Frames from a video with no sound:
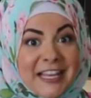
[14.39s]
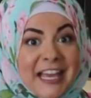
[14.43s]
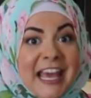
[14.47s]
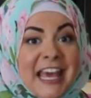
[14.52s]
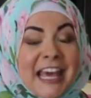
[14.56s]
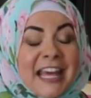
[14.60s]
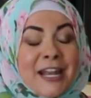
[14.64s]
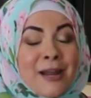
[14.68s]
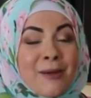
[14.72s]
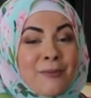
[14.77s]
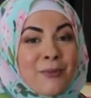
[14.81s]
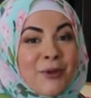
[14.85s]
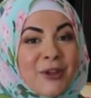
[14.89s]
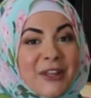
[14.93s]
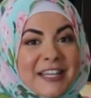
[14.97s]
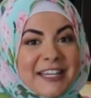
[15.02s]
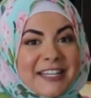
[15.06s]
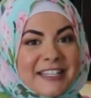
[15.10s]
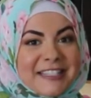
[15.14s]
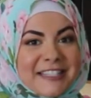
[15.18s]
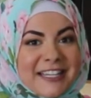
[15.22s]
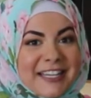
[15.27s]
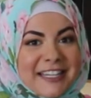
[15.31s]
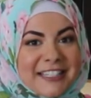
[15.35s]
And I'm really
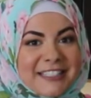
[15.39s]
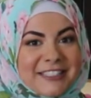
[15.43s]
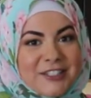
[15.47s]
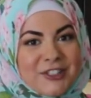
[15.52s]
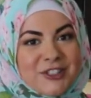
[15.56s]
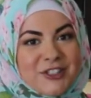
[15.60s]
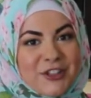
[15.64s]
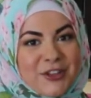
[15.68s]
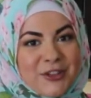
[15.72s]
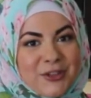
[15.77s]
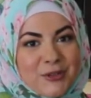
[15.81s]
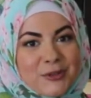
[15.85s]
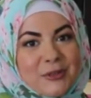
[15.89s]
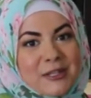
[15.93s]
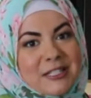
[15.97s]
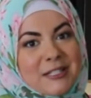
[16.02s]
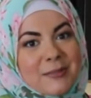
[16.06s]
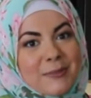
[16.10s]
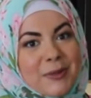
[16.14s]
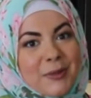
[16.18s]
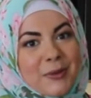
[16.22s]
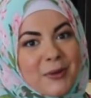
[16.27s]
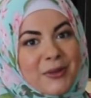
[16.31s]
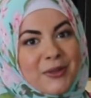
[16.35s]
excited to share this
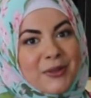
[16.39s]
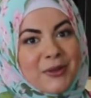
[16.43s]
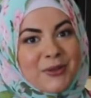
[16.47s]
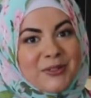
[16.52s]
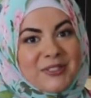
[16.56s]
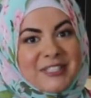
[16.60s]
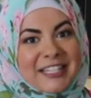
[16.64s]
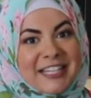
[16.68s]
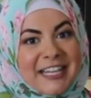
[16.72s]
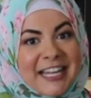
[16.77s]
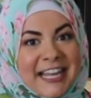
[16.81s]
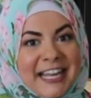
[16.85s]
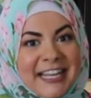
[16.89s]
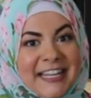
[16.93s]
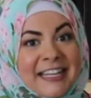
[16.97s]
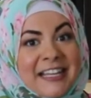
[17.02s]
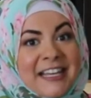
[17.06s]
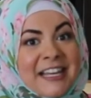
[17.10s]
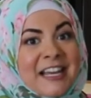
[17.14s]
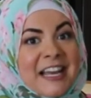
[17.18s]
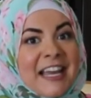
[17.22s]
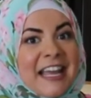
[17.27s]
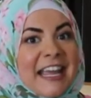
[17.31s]
recipe with you today.